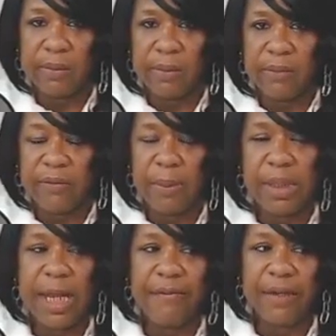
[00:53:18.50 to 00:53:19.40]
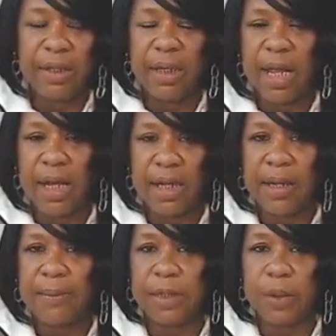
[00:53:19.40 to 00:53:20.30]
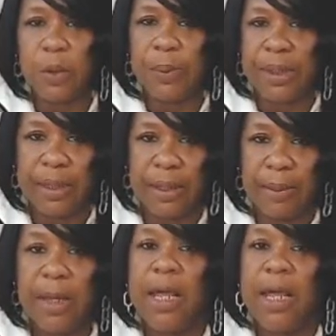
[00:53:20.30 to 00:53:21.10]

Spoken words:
from 11 a.m. to 2 p.m.